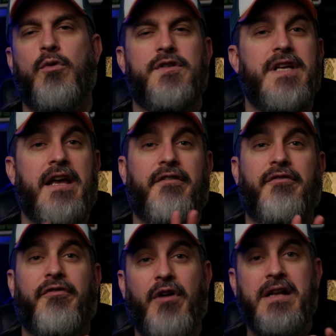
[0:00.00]
we'll say,
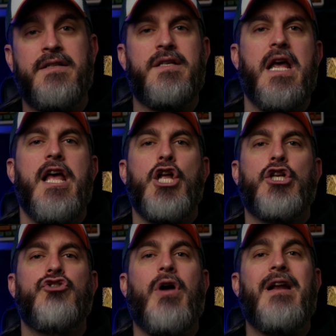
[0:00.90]
friends
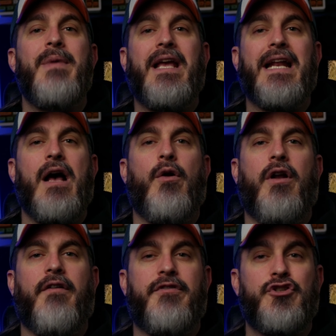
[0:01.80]
try to make it out
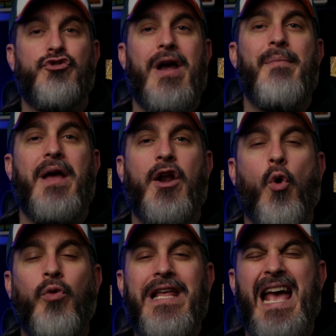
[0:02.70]
of the trap and
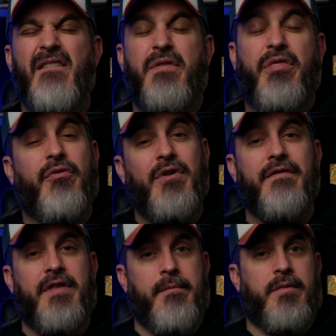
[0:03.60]
only have three
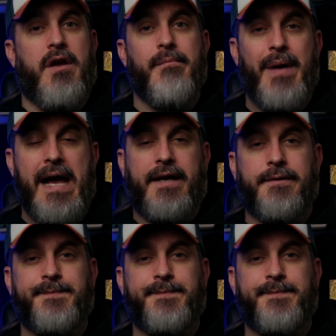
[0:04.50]
of them come back.